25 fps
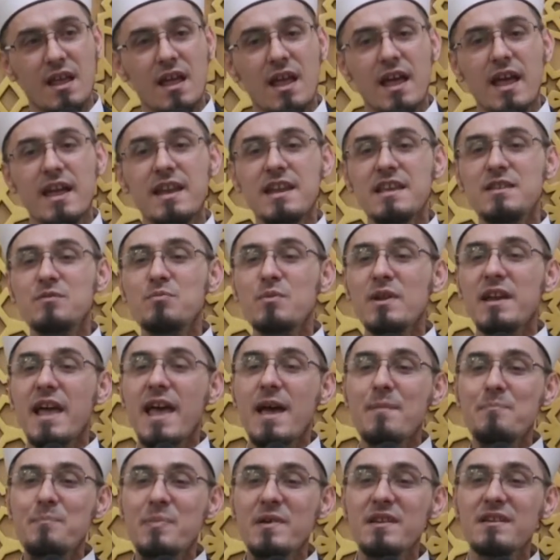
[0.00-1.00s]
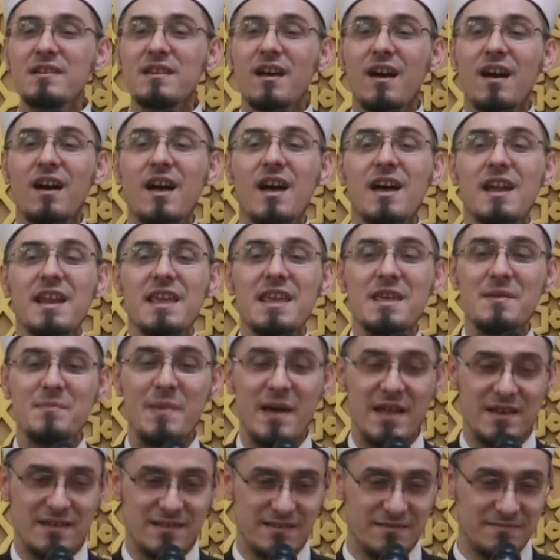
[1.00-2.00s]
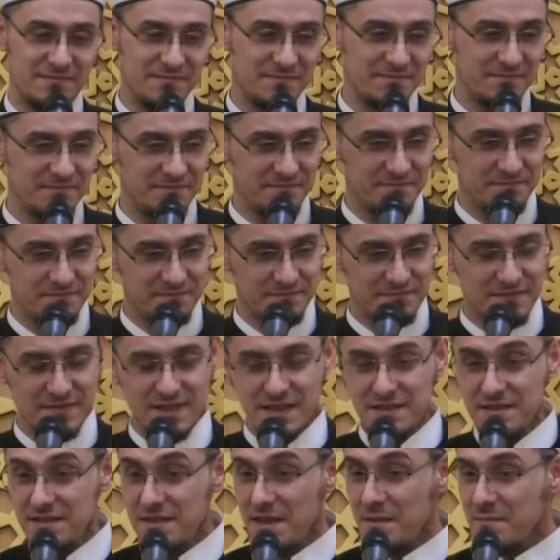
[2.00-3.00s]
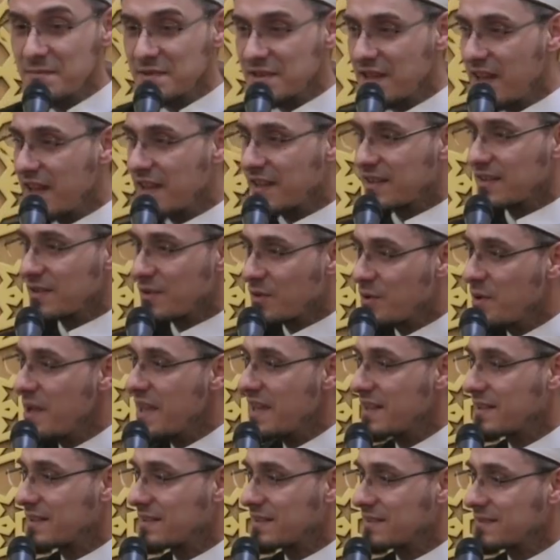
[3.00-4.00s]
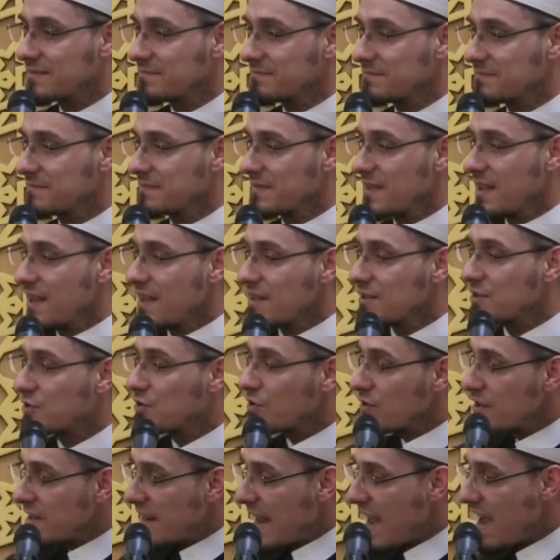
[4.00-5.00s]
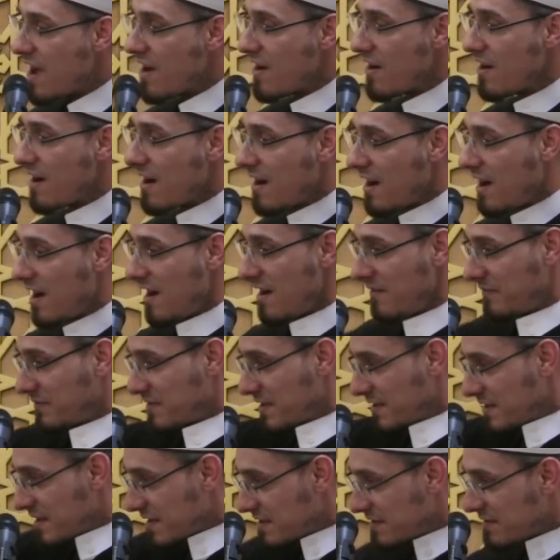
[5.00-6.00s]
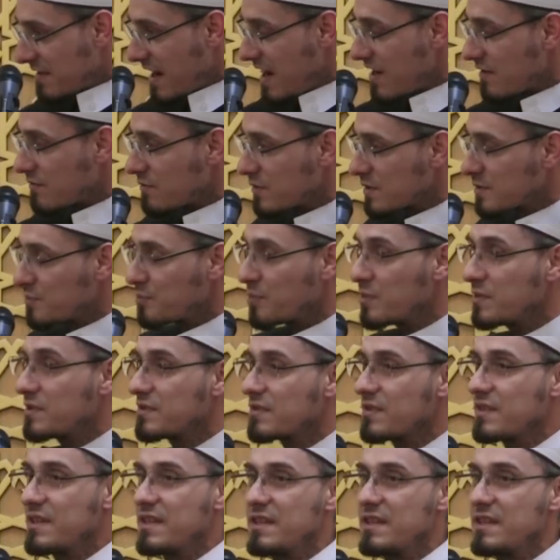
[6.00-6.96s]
And it will happen qareeban. It seems like quick. So now, after the crown was put on